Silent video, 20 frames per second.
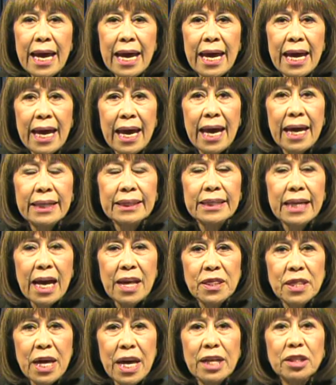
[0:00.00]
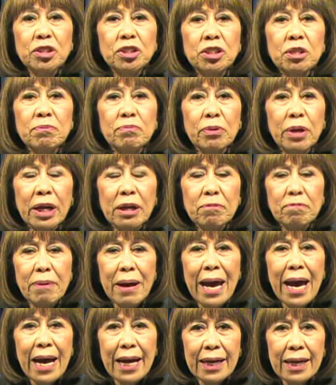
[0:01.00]
and then to bring
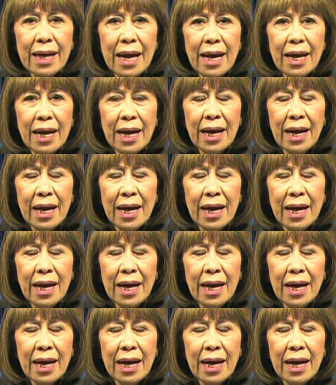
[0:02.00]
back